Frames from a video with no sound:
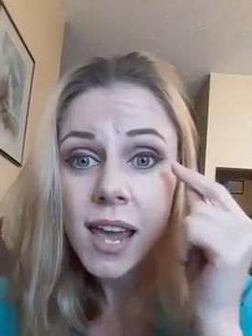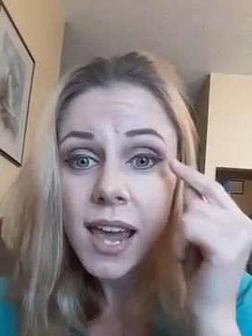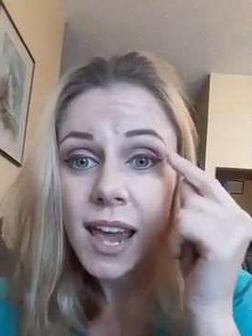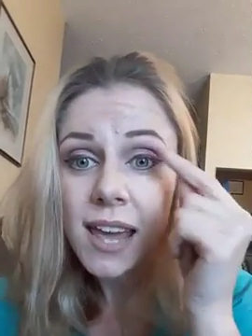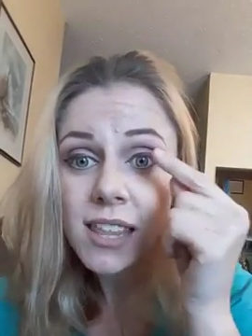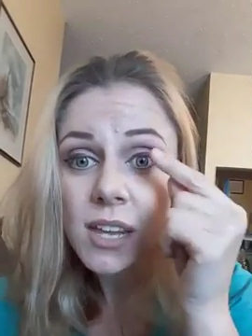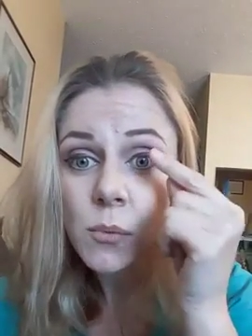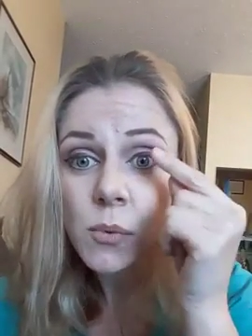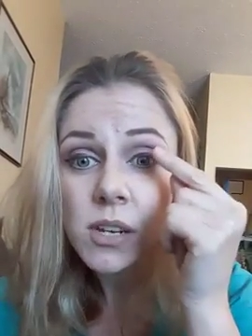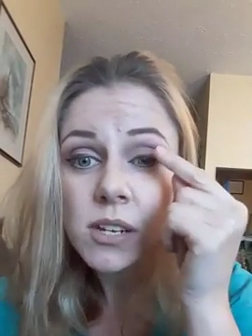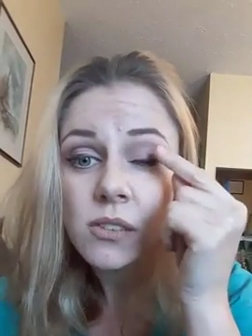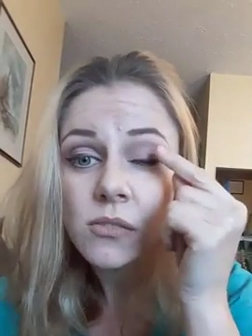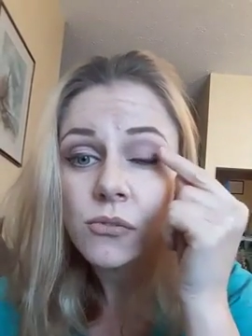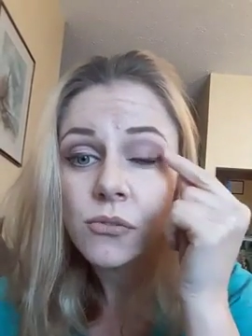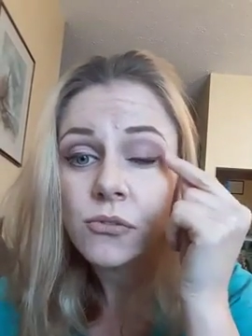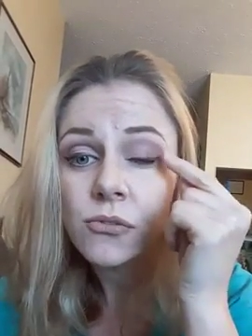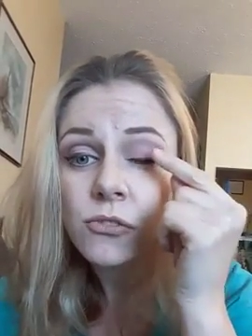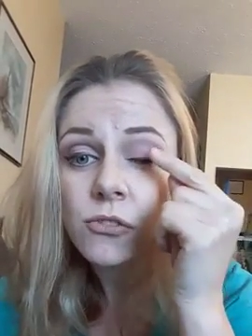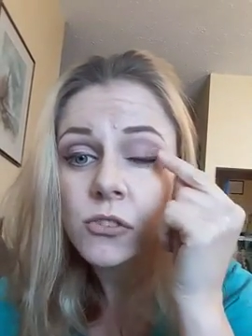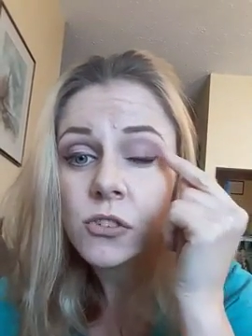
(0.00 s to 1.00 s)
and then we did
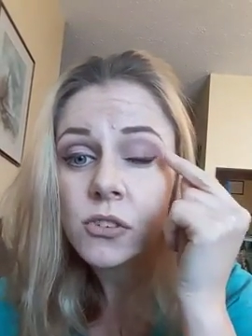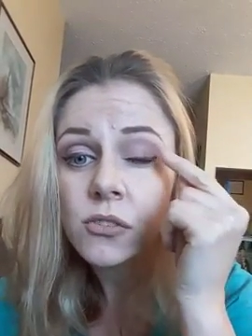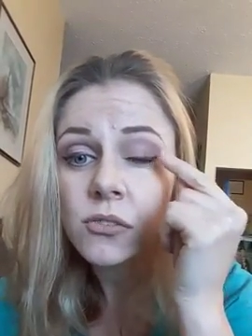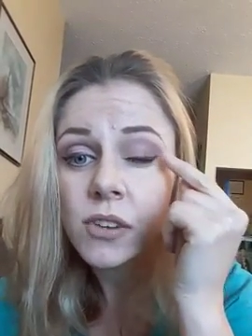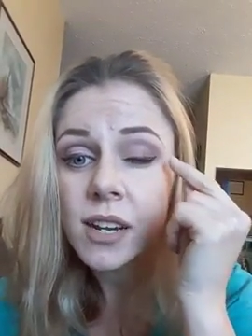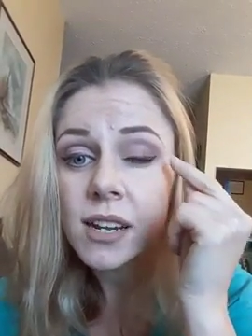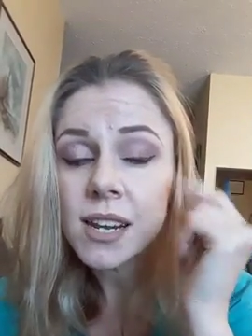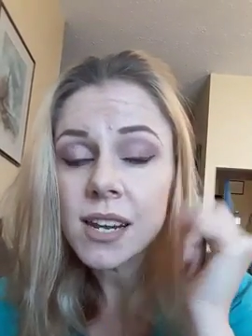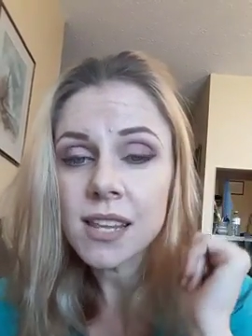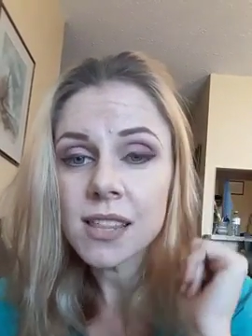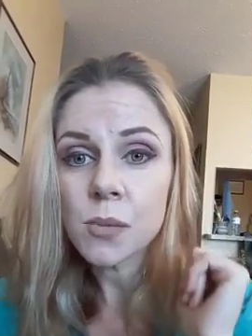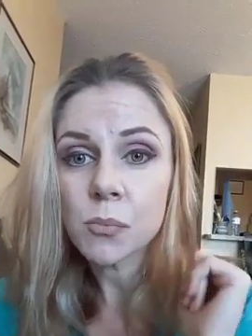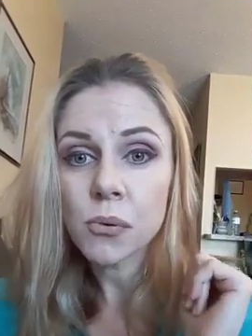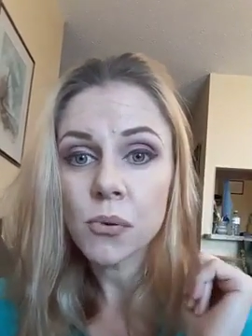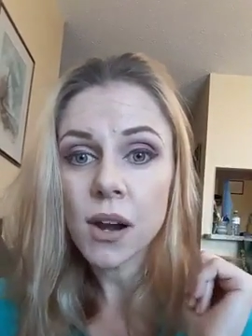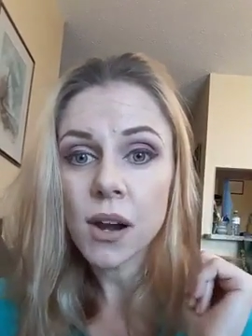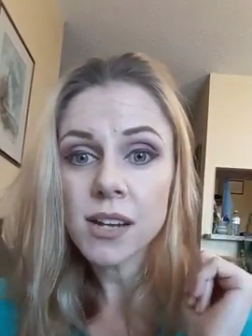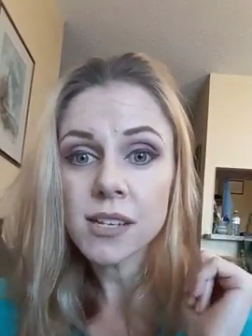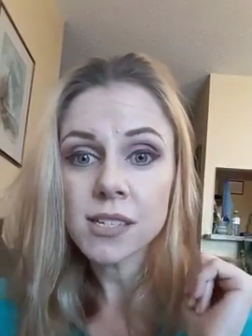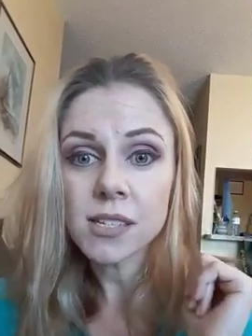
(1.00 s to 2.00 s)
Fervent in the
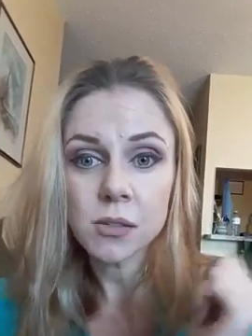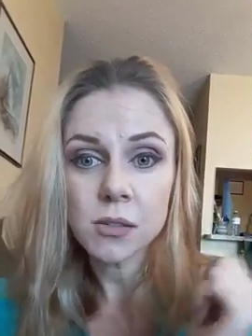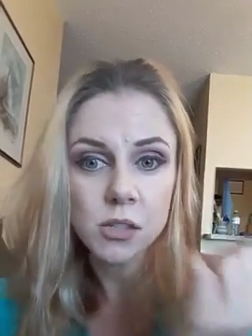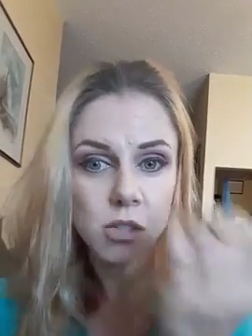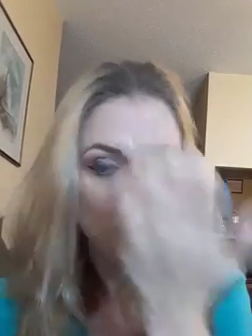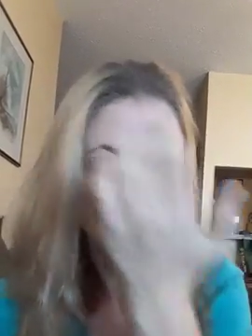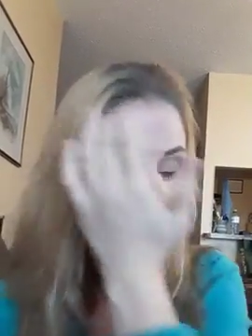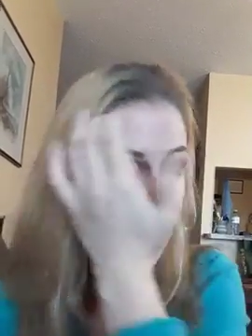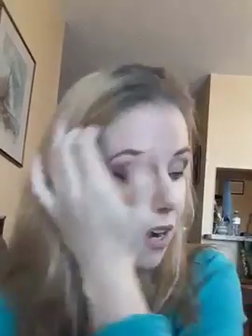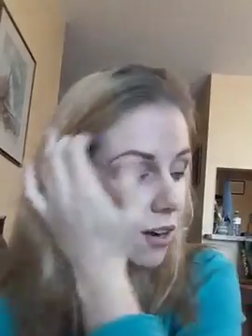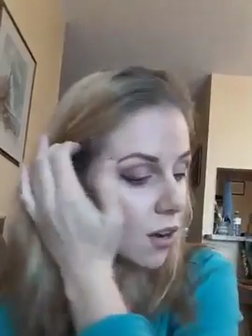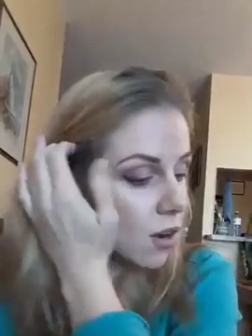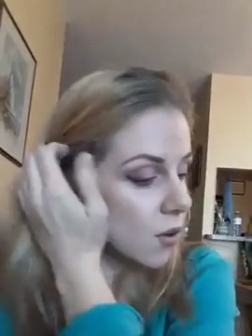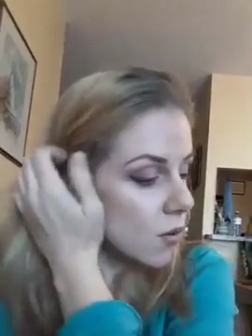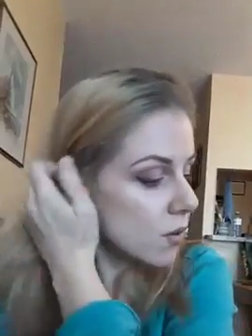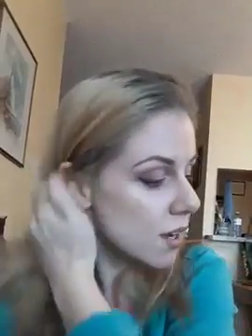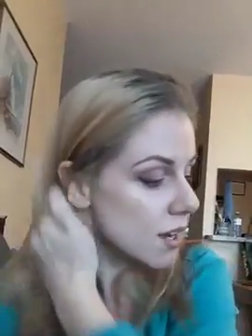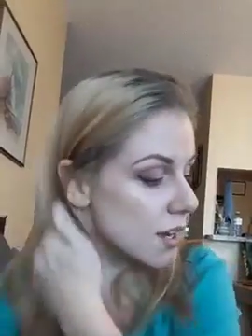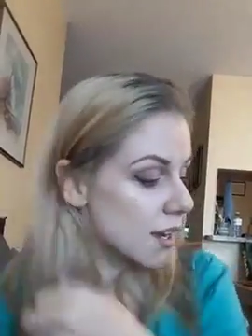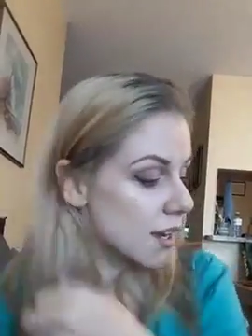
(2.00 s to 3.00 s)
pressed
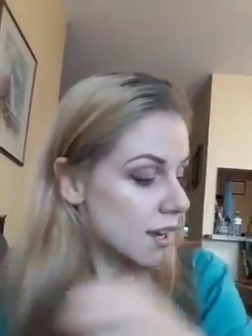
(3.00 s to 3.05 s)
shadow